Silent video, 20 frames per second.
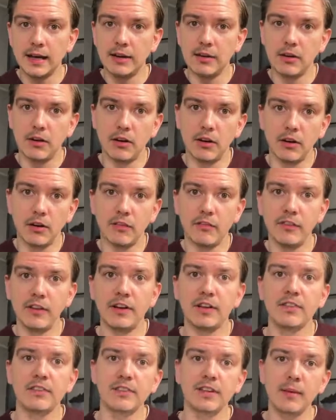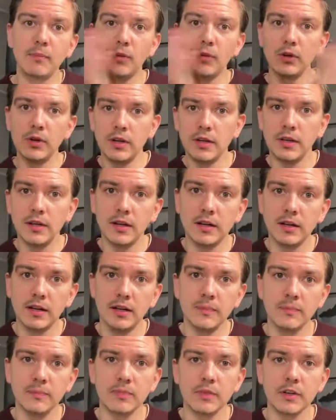of a summary
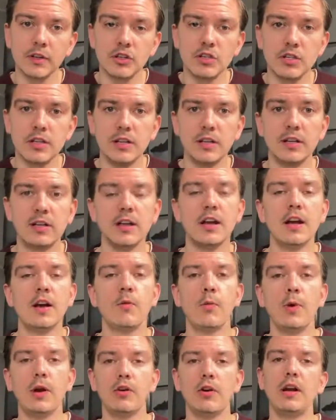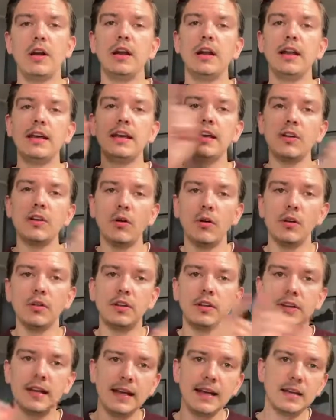sheet where I link all the
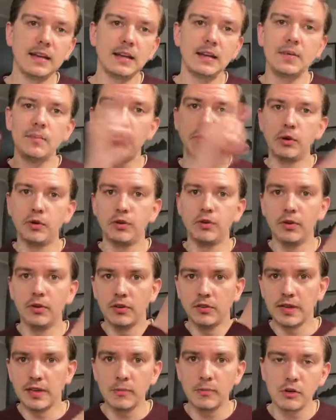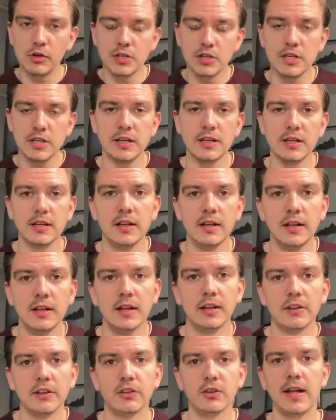data input to the summary sheet,
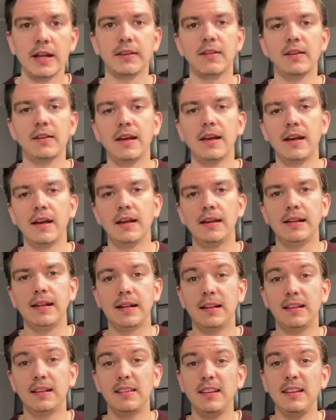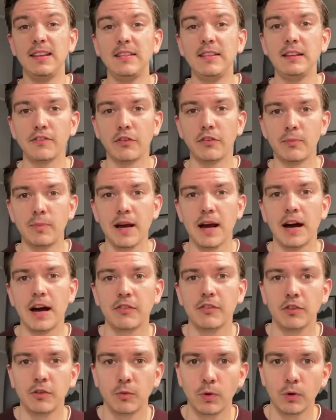so that it's easier for me
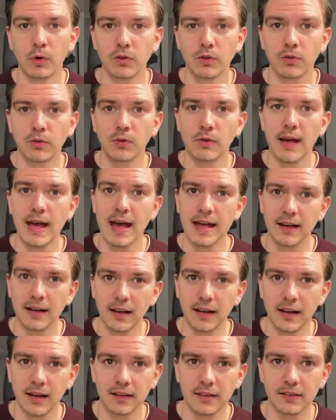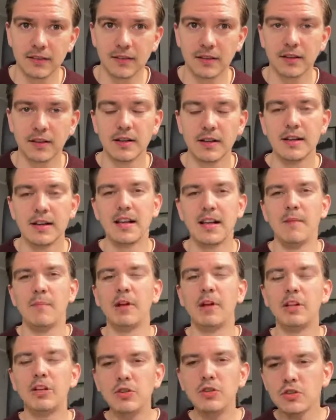afterwards to analyze it.
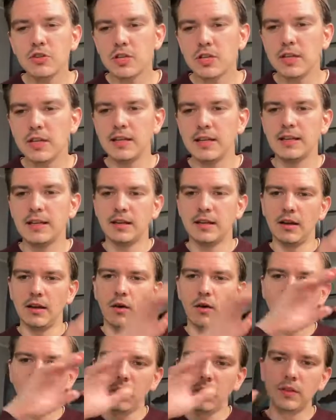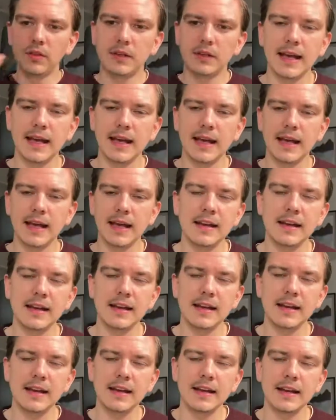But usually all the data
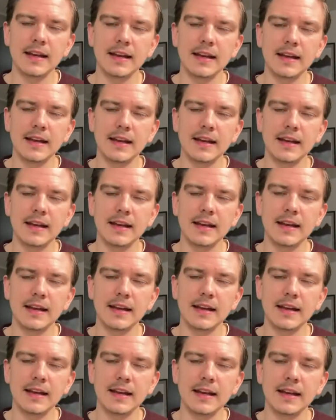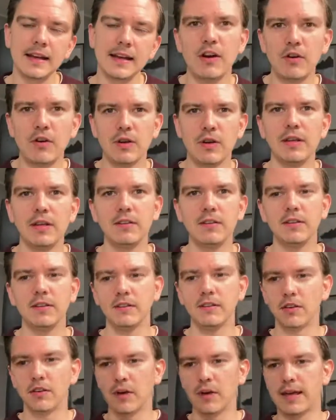collecting part in Excel is very easy.
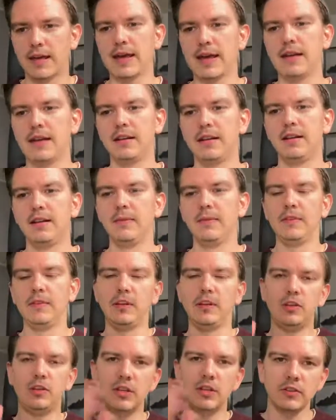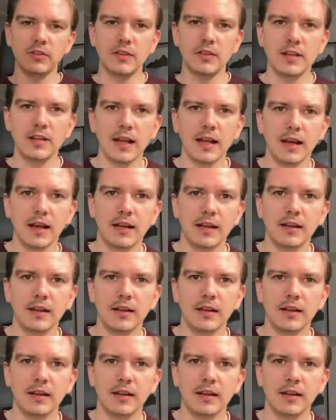So again, you just need like